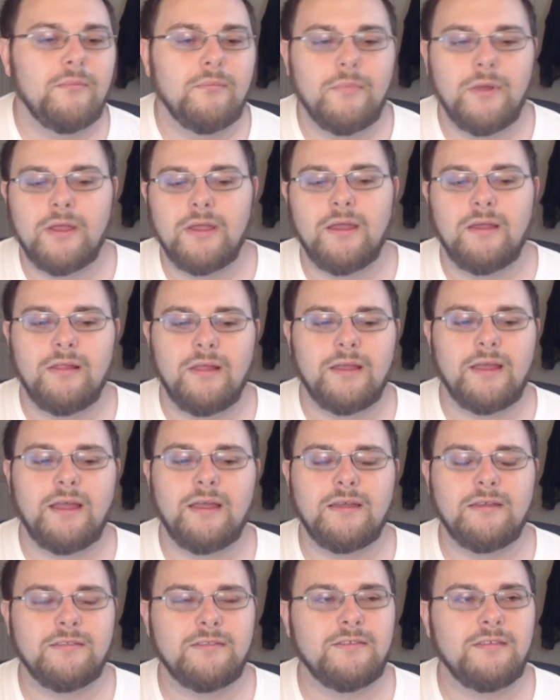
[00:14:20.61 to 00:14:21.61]
But yeah, like,
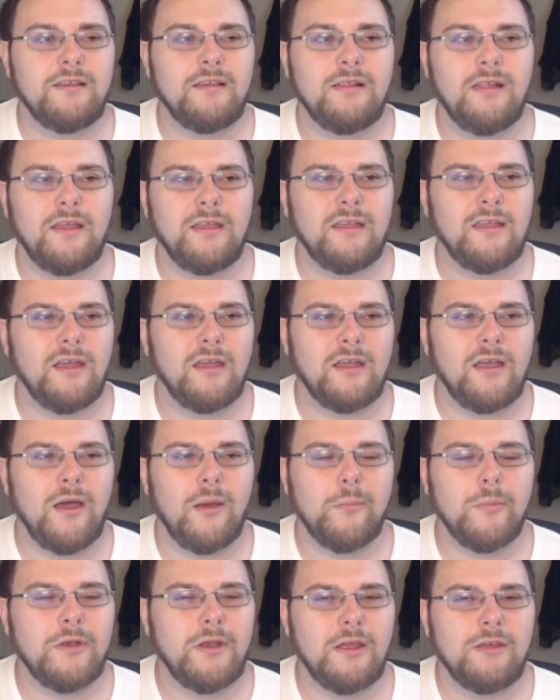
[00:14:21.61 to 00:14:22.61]
I could see, like, a
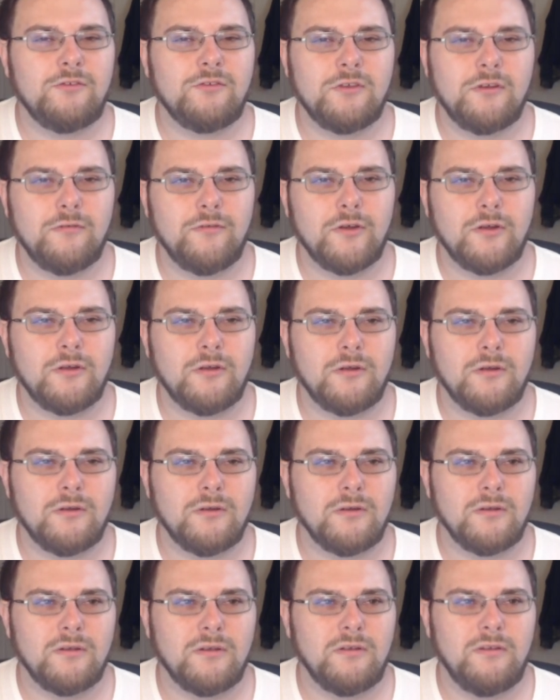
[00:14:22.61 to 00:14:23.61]
combination of
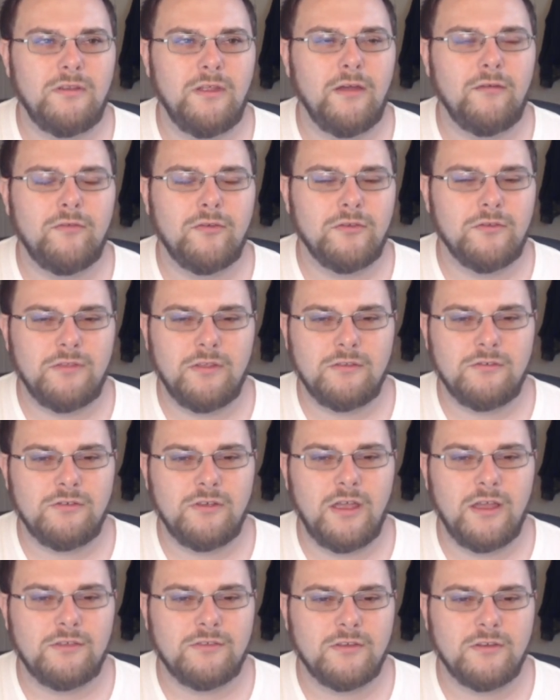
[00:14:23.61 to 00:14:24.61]
her devils that
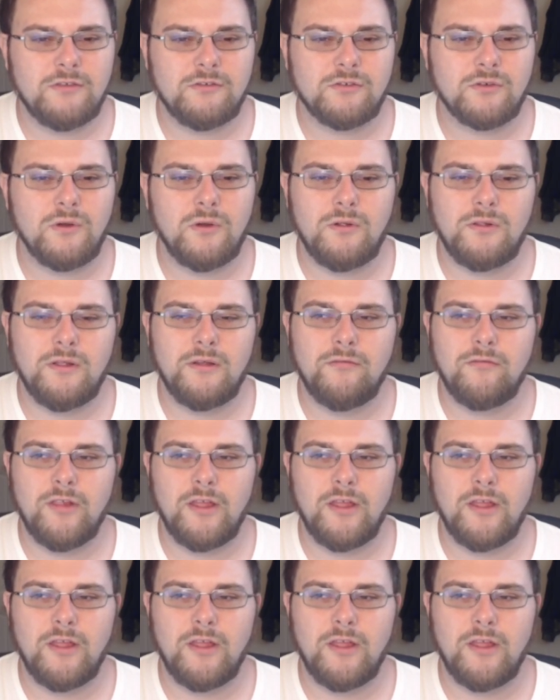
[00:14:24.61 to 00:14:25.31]
she has control of,